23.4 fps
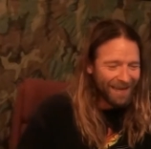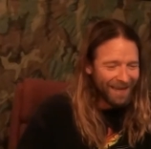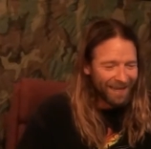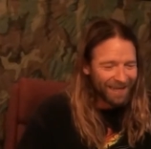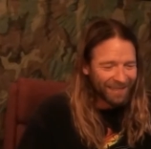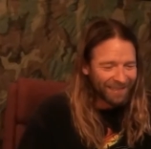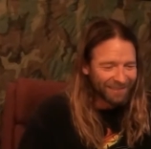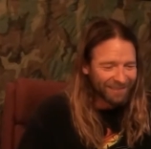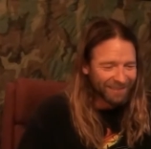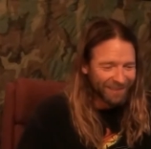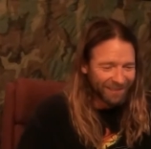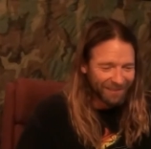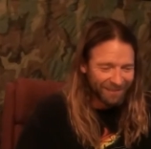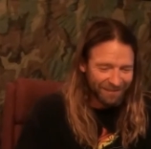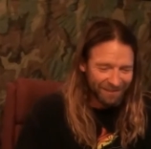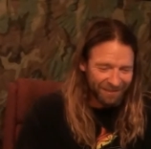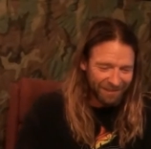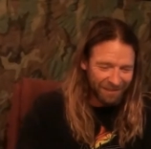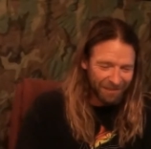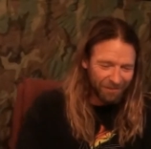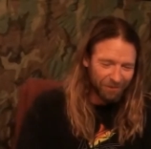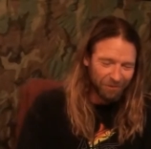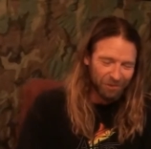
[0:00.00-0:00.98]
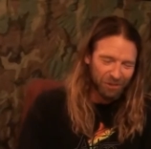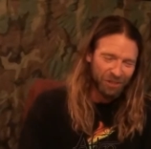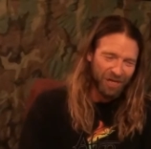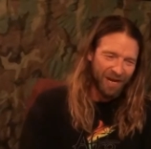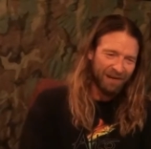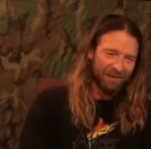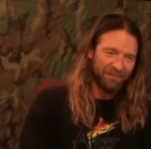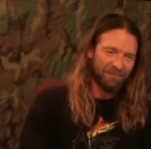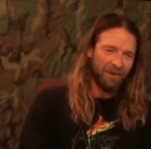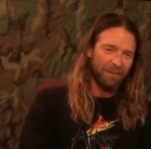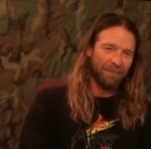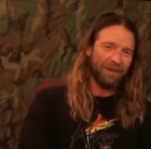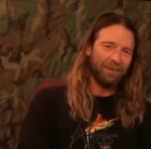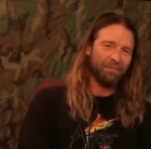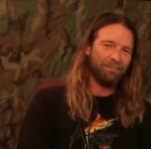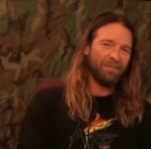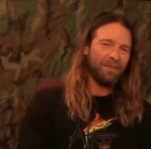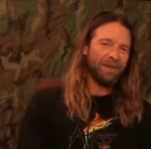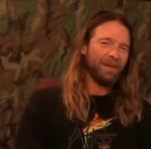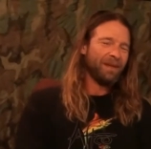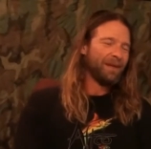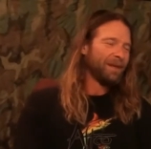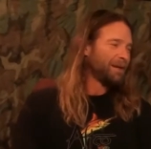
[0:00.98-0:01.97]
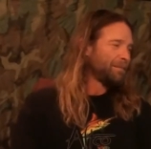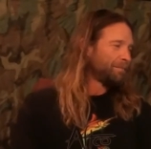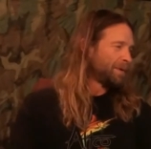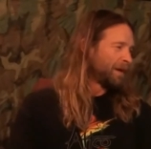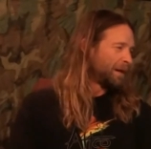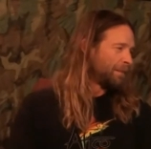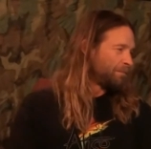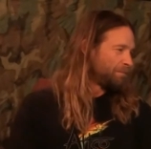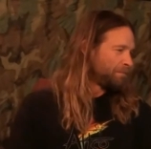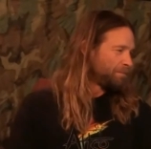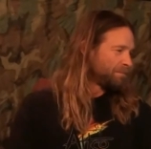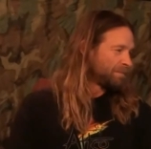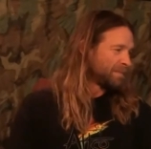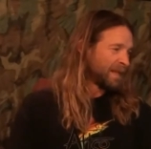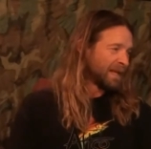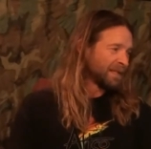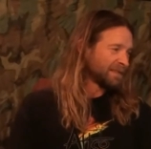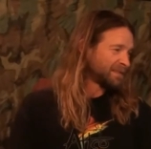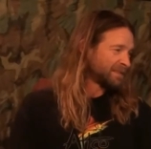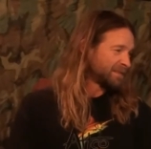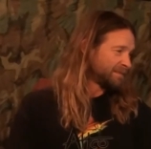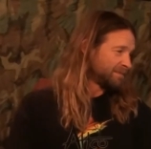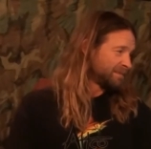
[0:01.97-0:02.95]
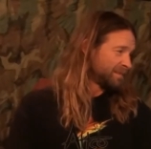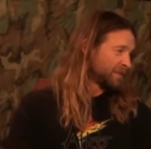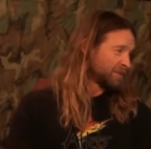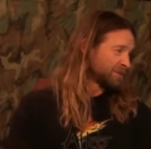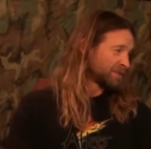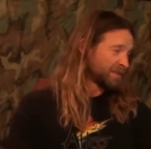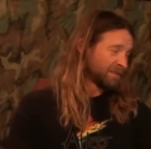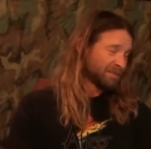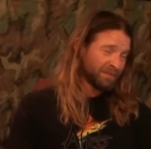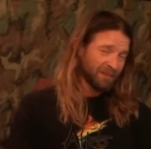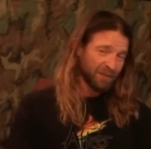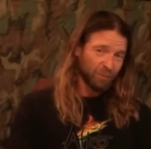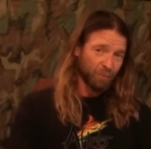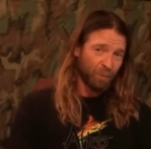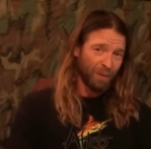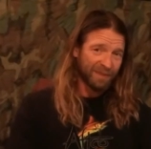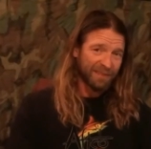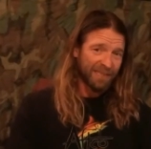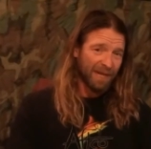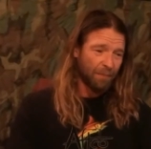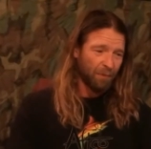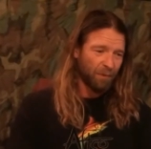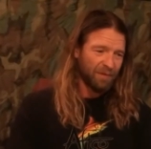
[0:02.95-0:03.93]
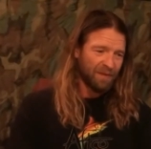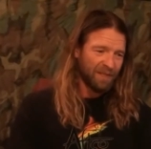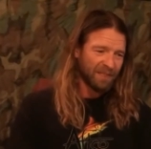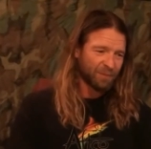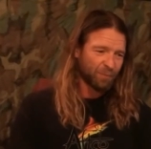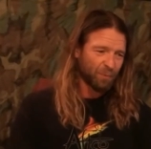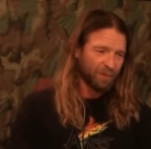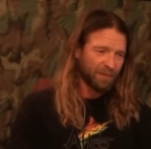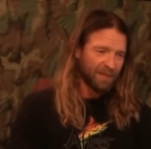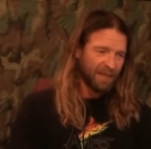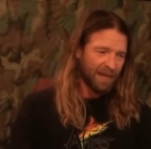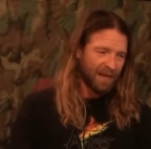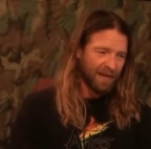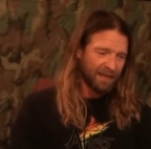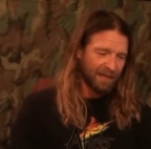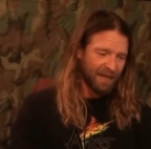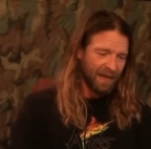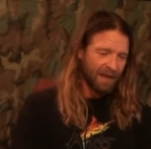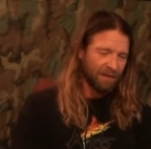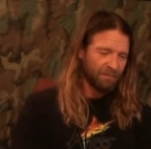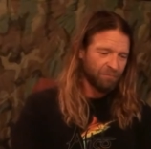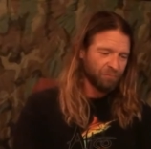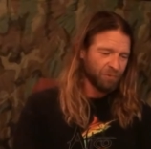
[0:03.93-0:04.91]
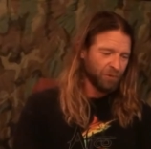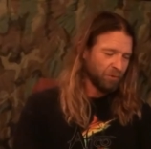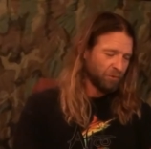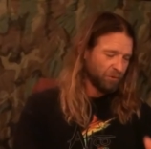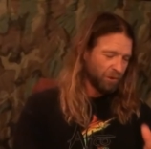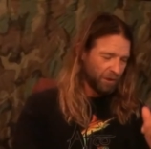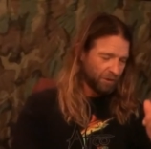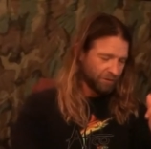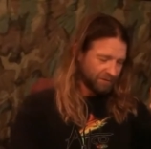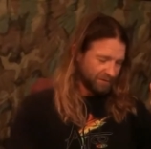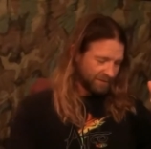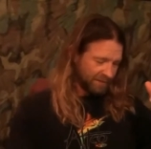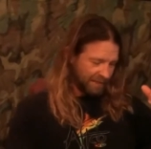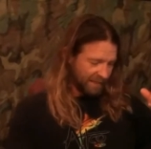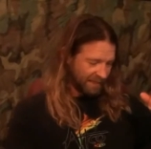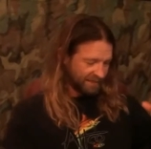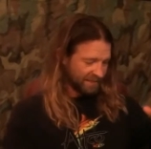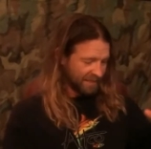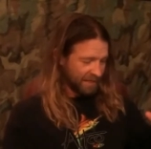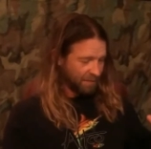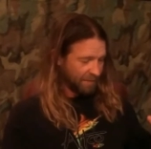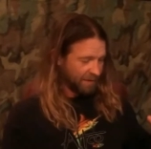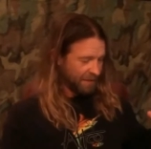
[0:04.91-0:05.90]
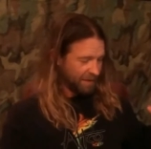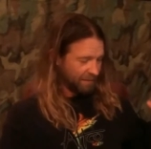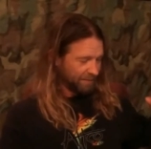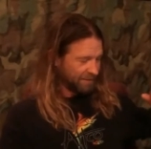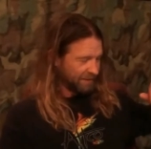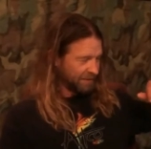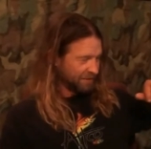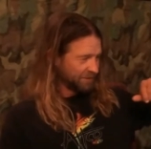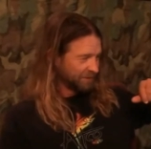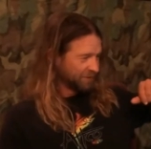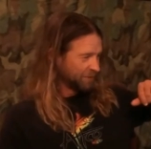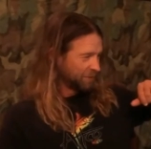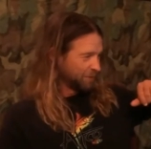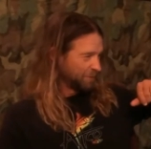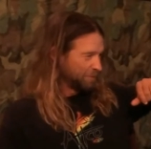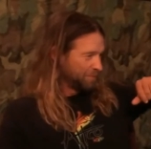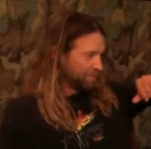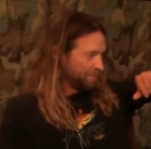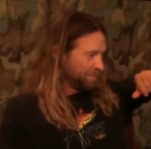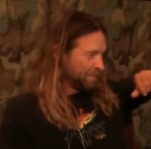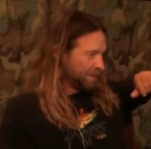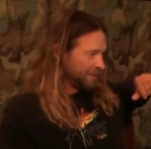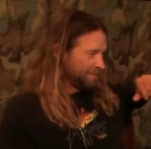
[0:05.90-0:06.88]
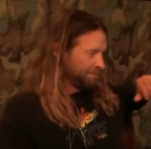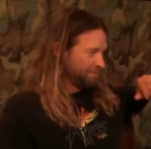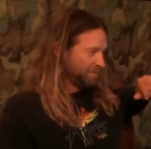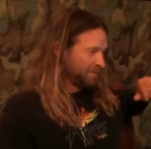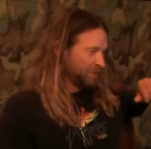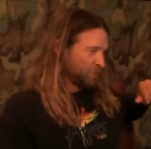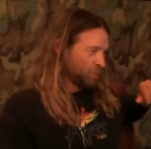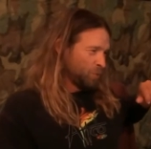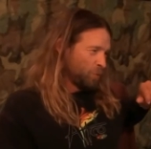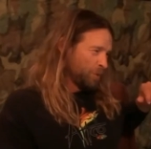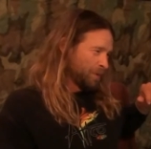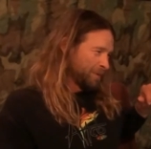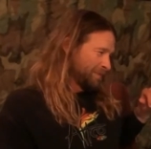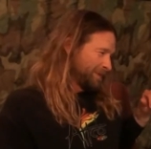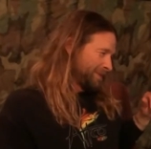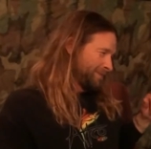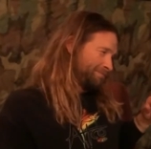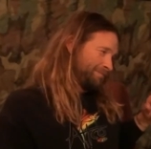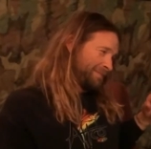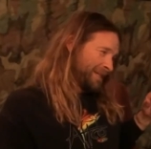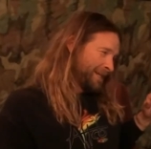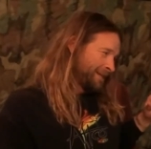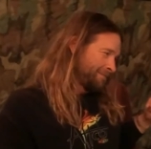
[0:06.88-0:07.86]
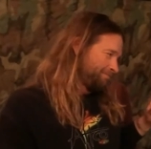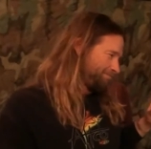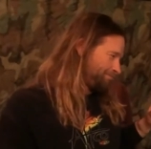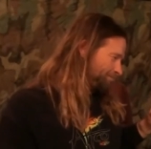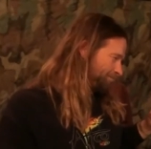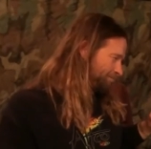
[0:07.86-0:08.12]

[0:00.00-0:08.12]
It's you get a little shock from it. But there's one time on this one that I got real close, and that's coming up here soon. But storms, yeah.